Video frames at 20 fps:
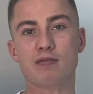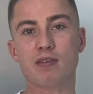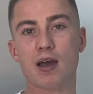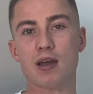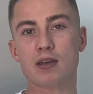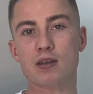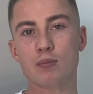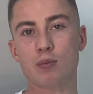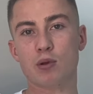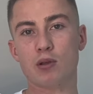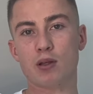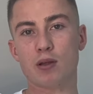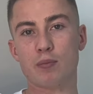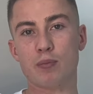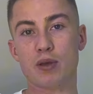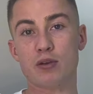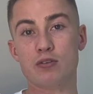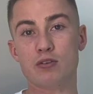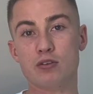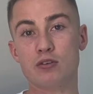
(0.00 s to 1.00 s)
valuable
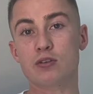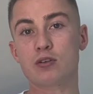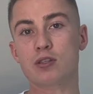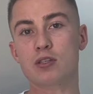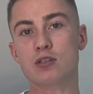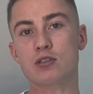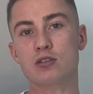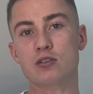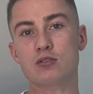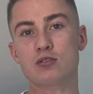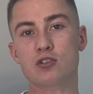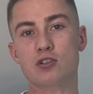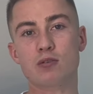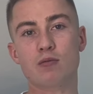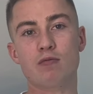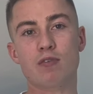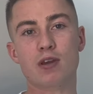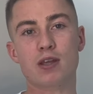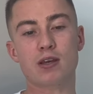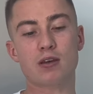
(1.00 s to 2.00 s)
about doing these
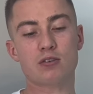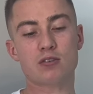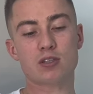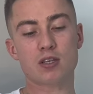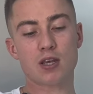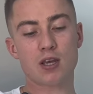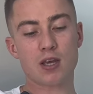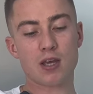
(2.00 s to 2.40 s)
YouTube videos